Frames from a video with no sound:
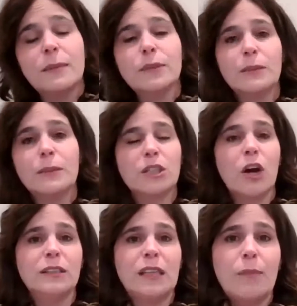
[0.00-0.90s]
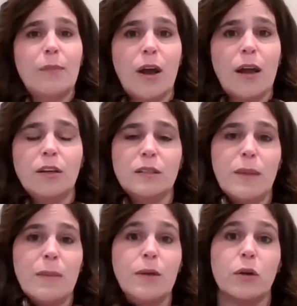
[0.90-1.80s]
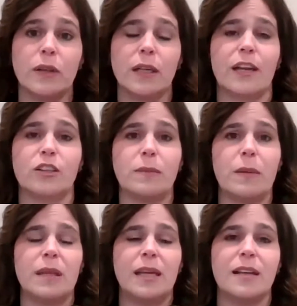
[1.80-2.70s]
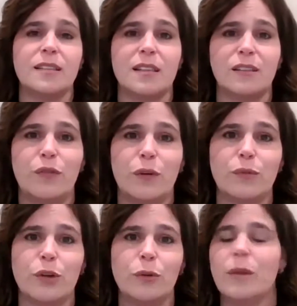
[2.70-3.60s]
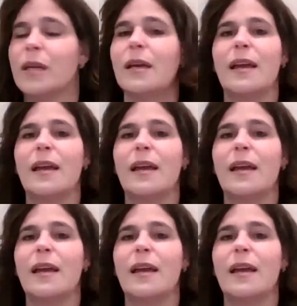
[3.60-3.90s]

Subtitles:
Sometimes it's hard to keep an eye out because maybe you're in the kitchen, maybe the kid is in a different room,